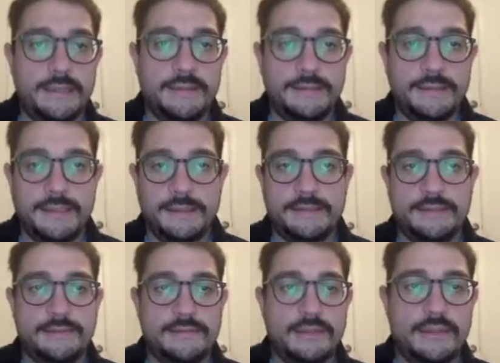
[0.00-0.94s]
yes.
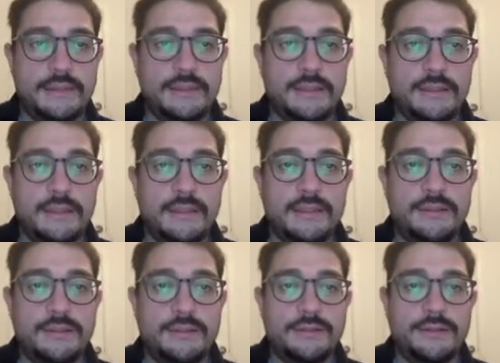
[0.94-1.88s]

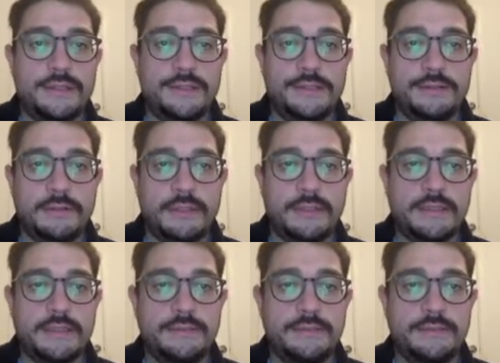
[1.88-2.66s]
So it did work.